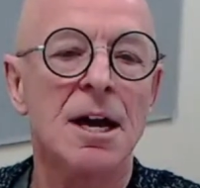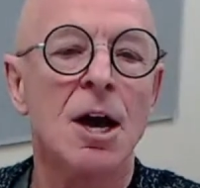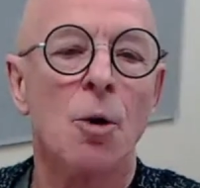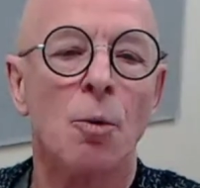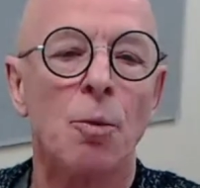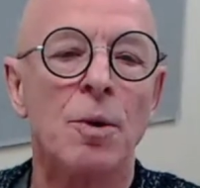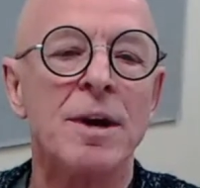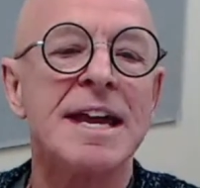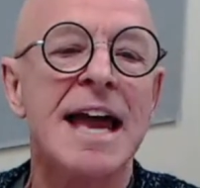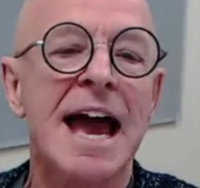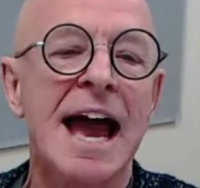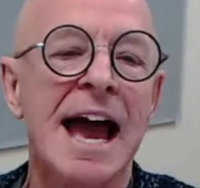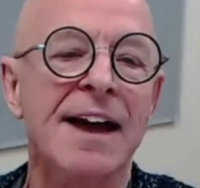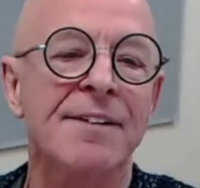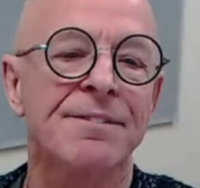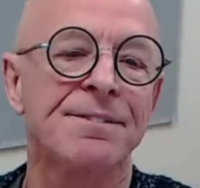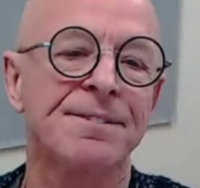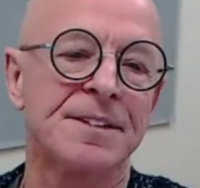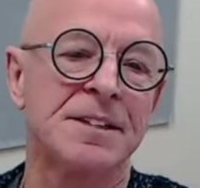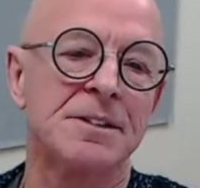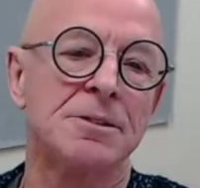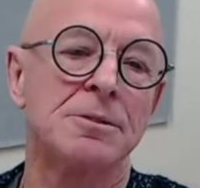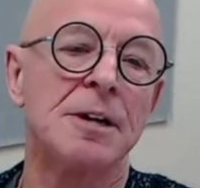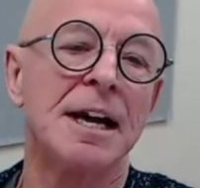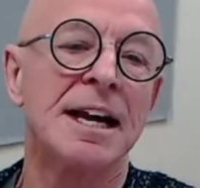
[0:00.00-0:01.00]
We have
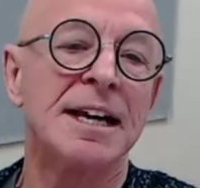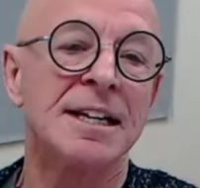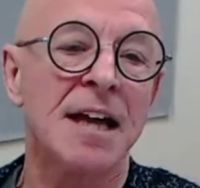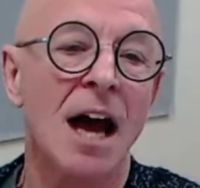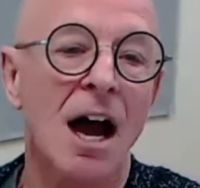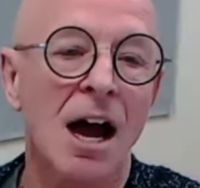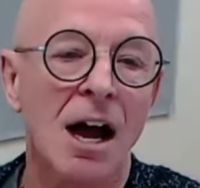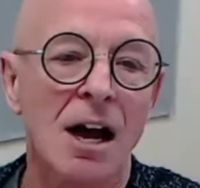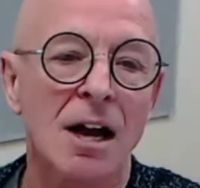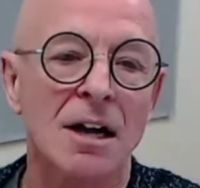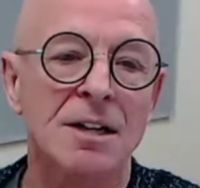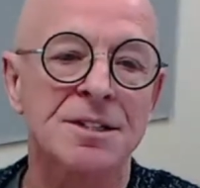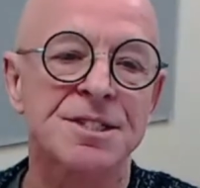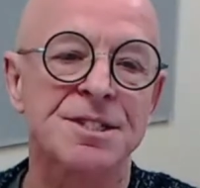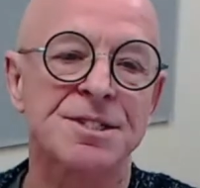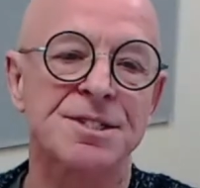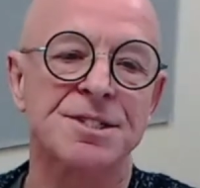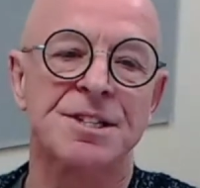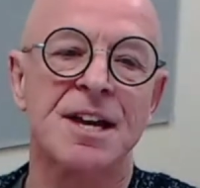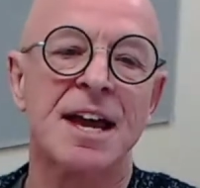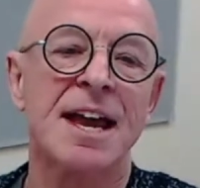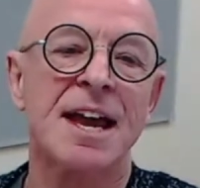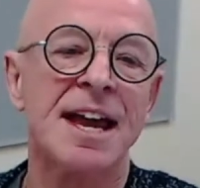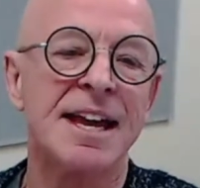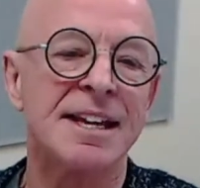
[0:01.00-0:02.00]
to. It
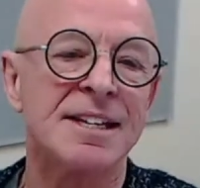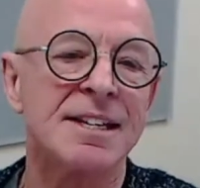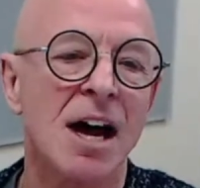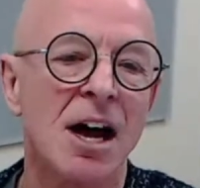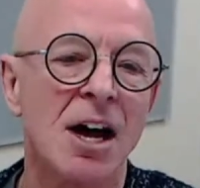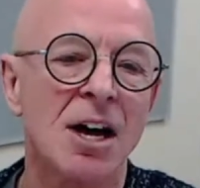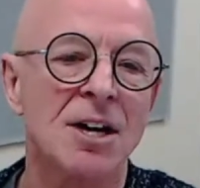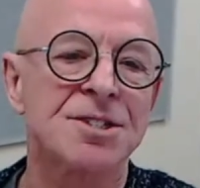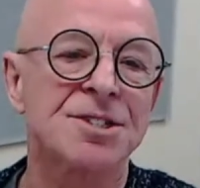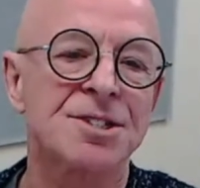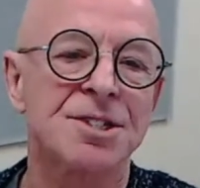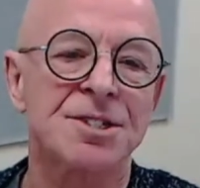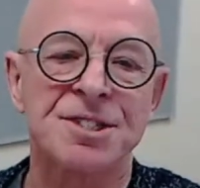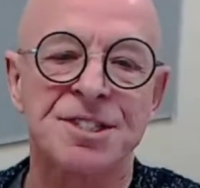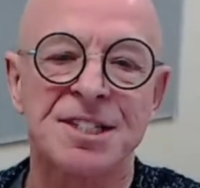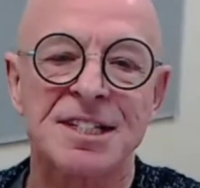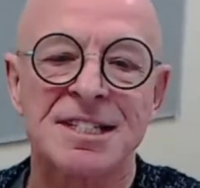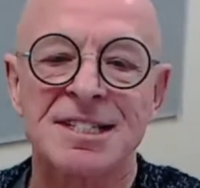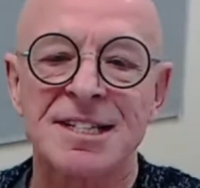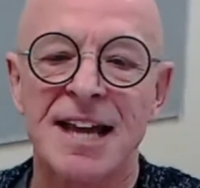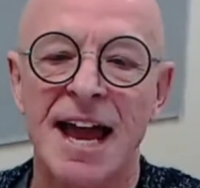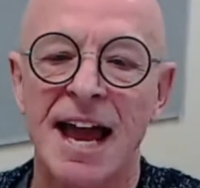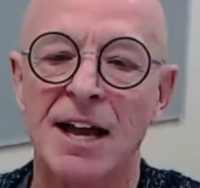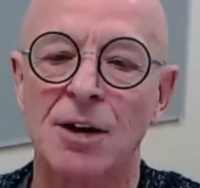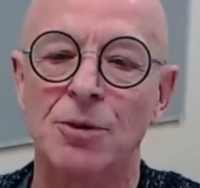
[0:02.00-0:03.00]
asks. It asks us to
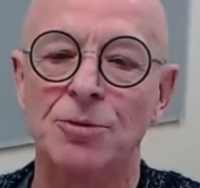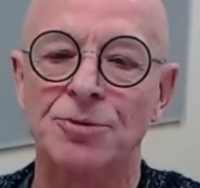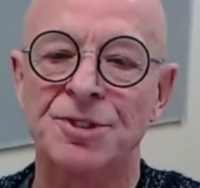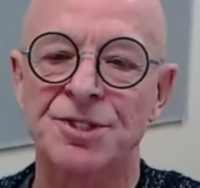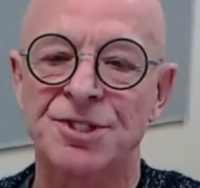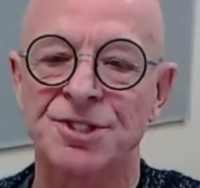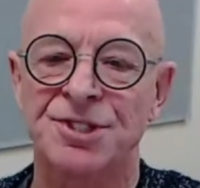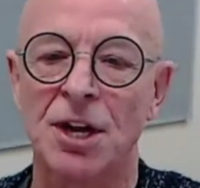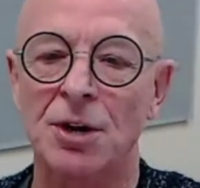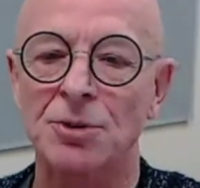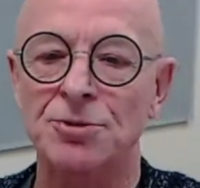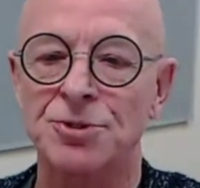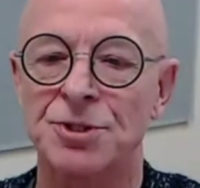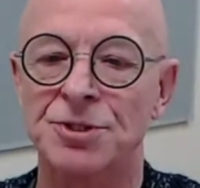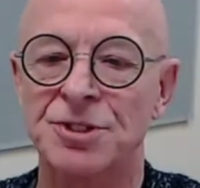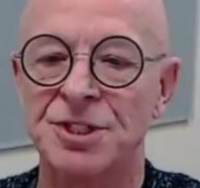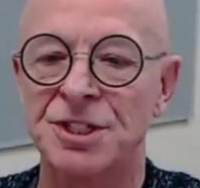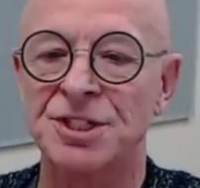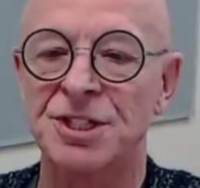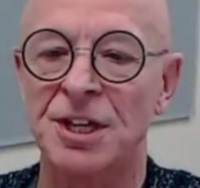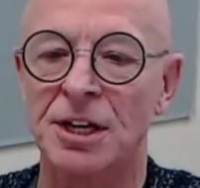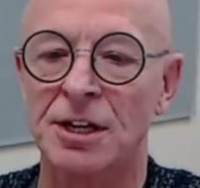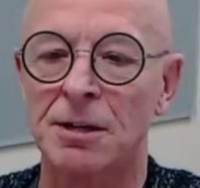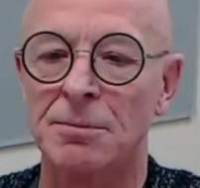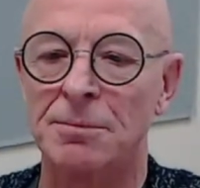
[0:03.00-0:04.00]
tackle the social
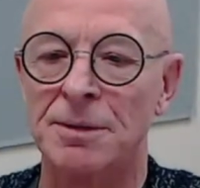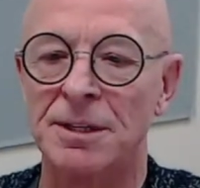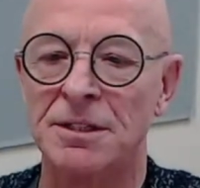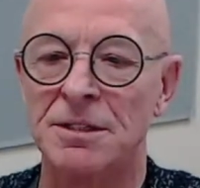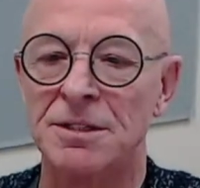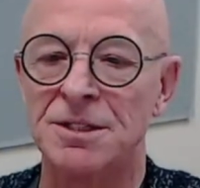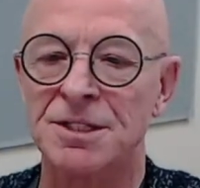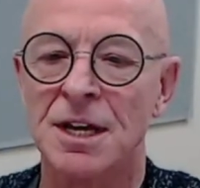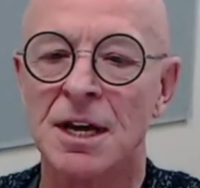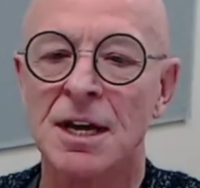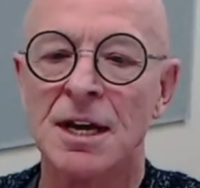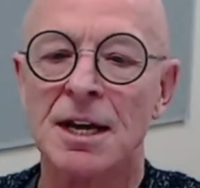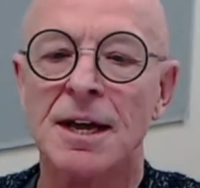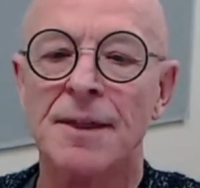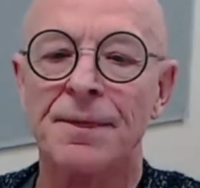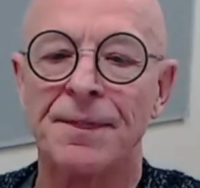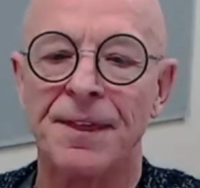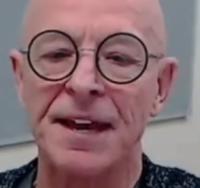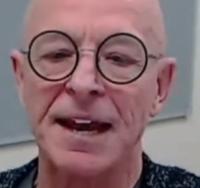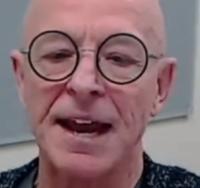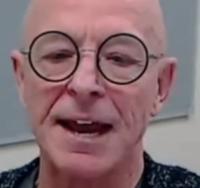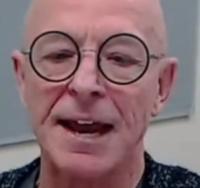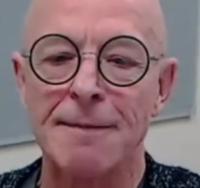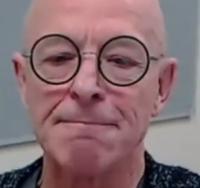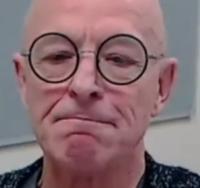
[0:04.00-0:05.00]
determinants
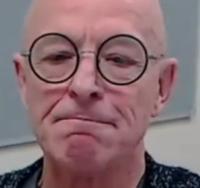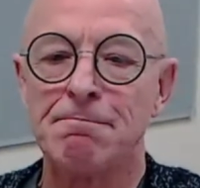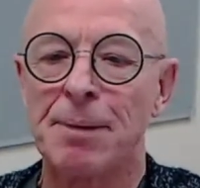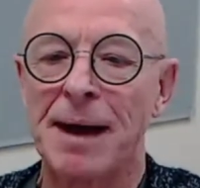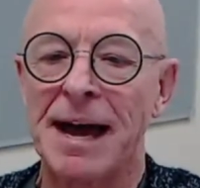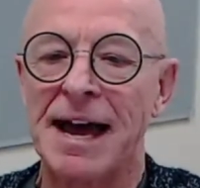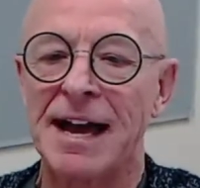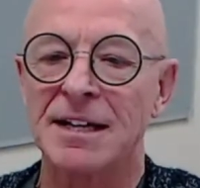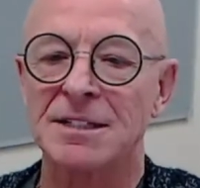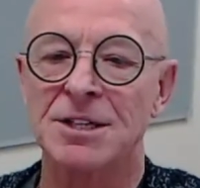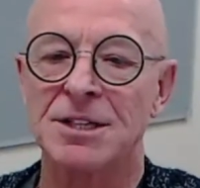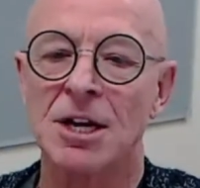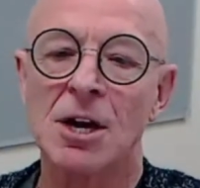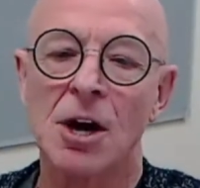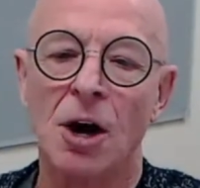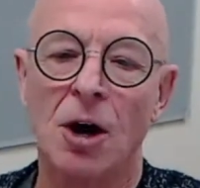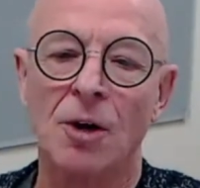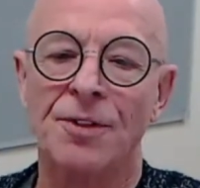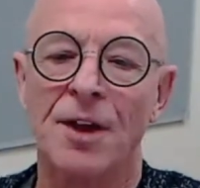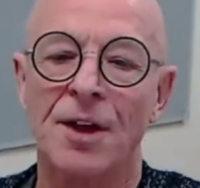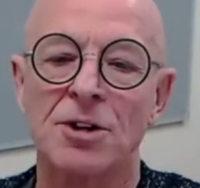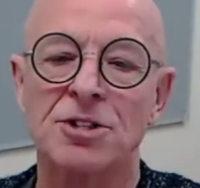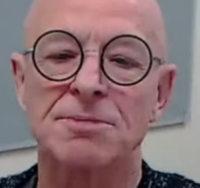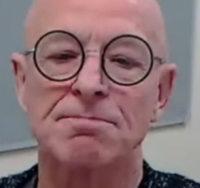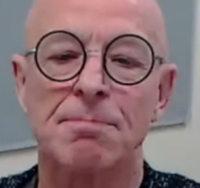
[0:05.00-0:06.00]
that impact on
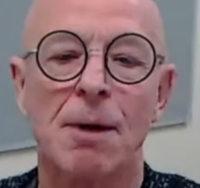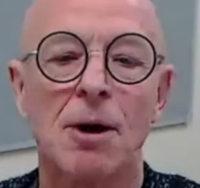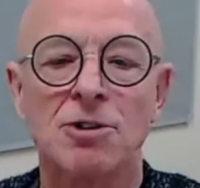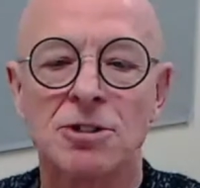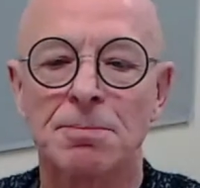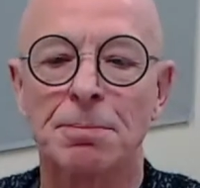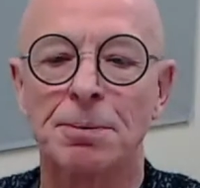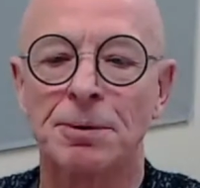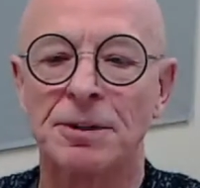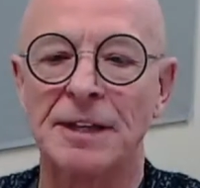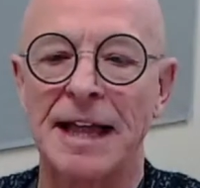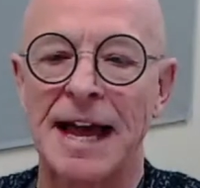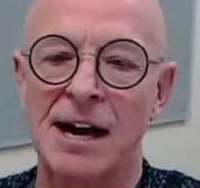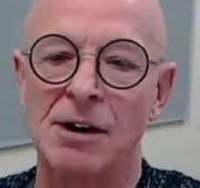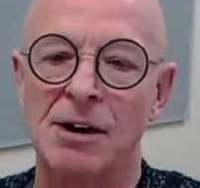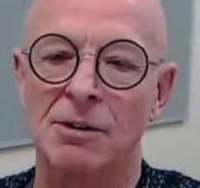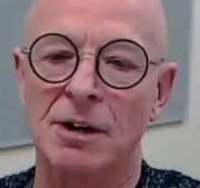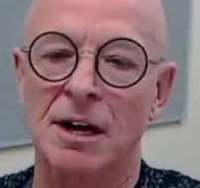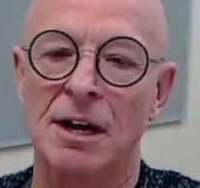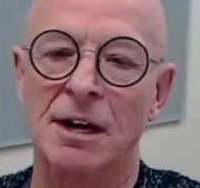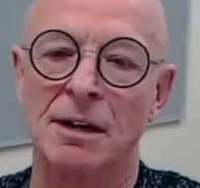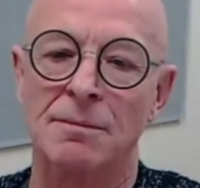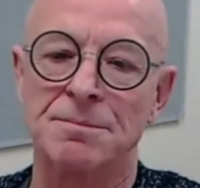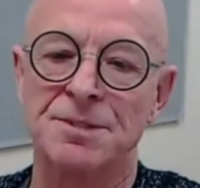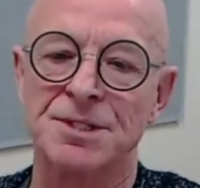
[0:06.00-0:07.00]
those multiple
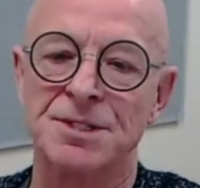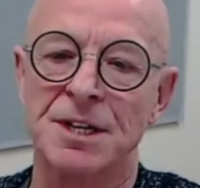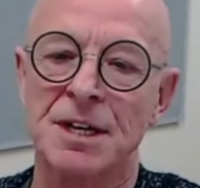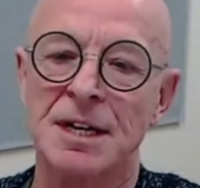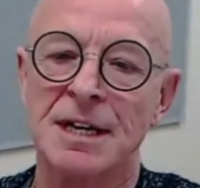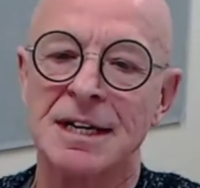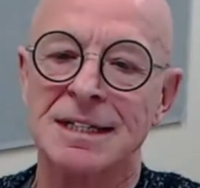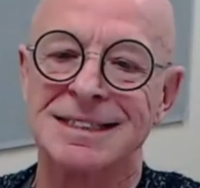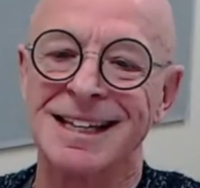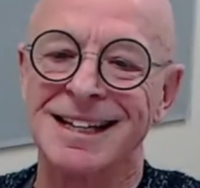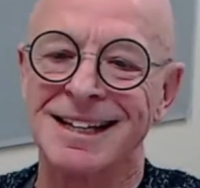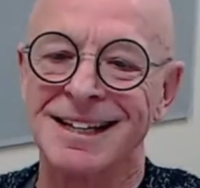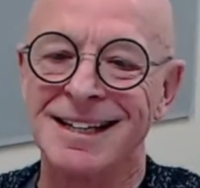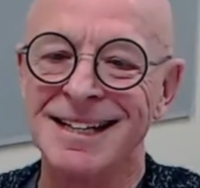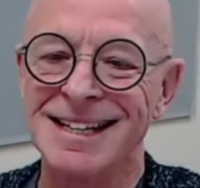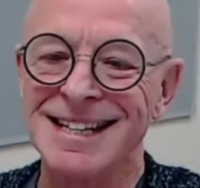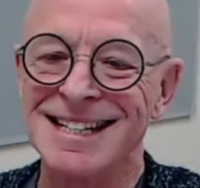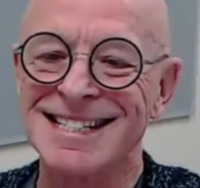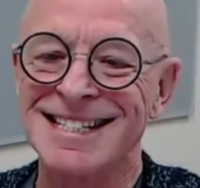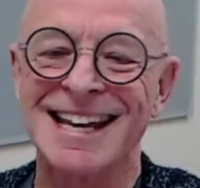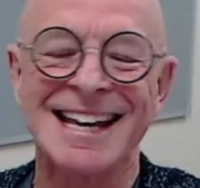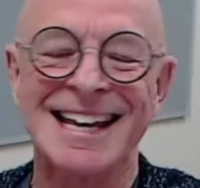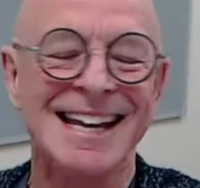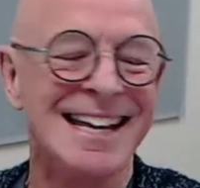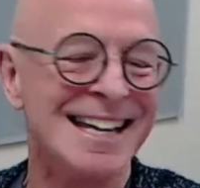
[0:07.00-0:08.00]
outcomes that lead
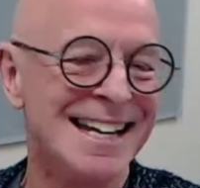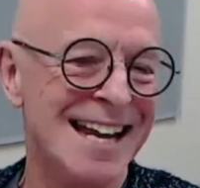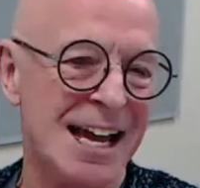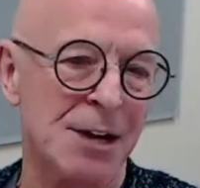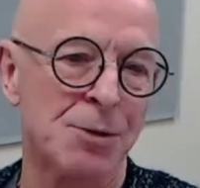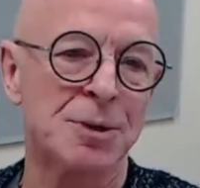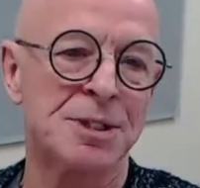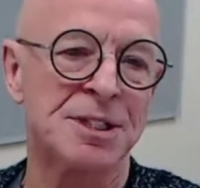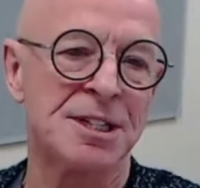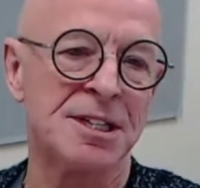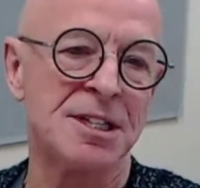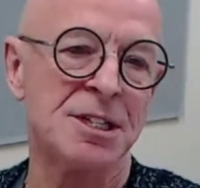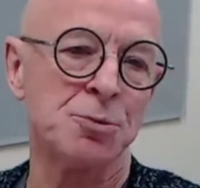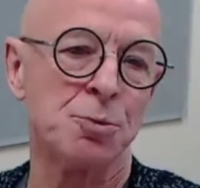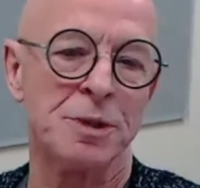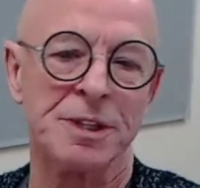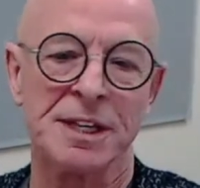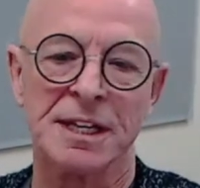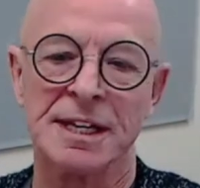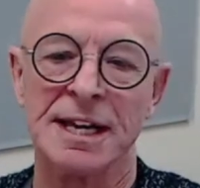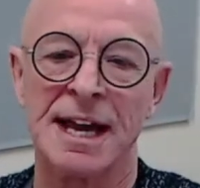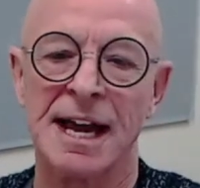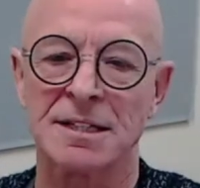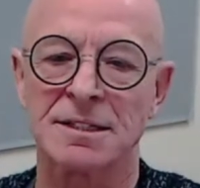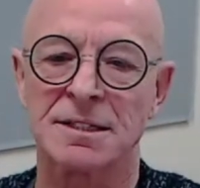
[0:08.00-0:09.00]
to inequities
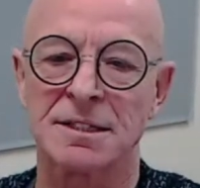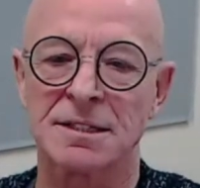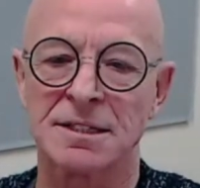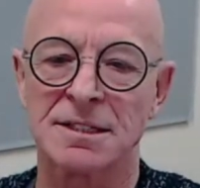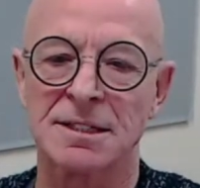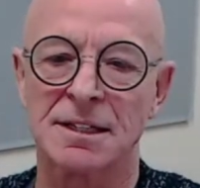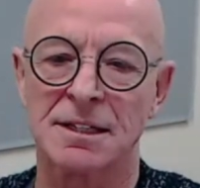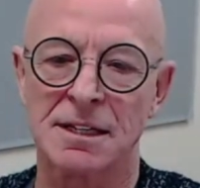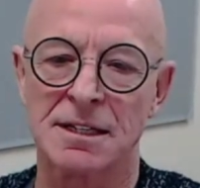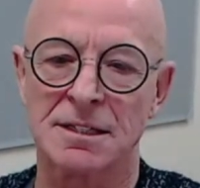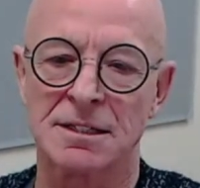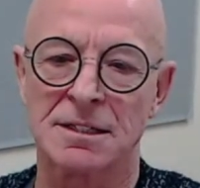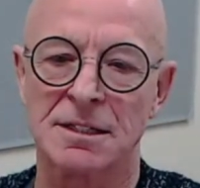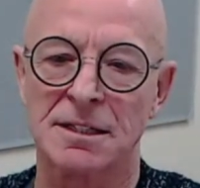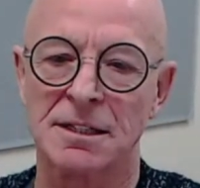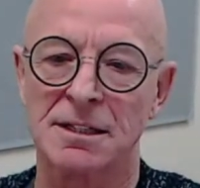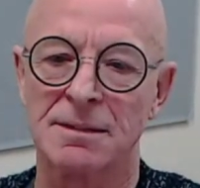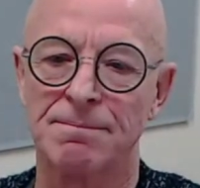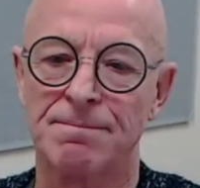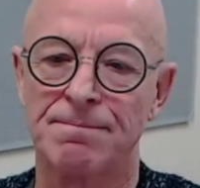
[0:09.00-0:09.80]
within our society.